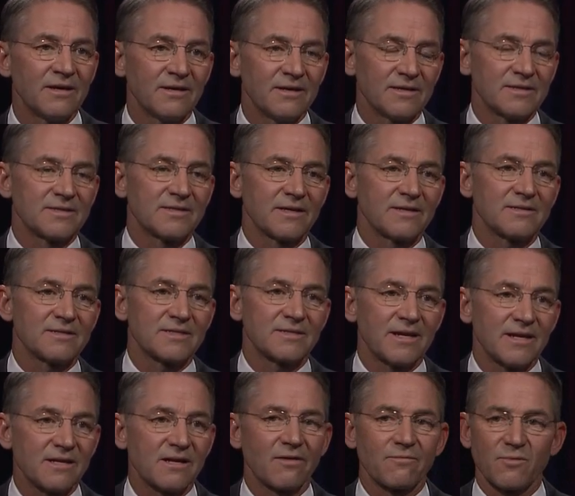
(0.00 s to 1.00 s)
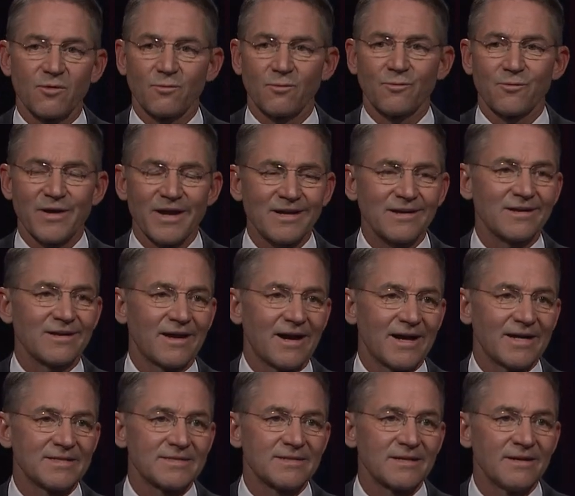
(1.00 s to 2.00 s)
is that state government will
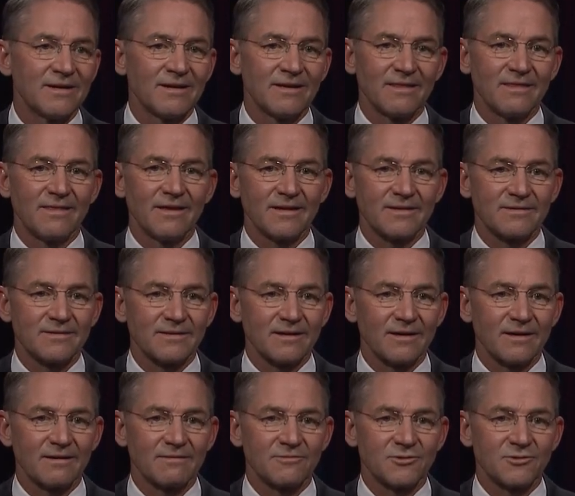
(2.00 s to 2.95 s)
recognize that uh,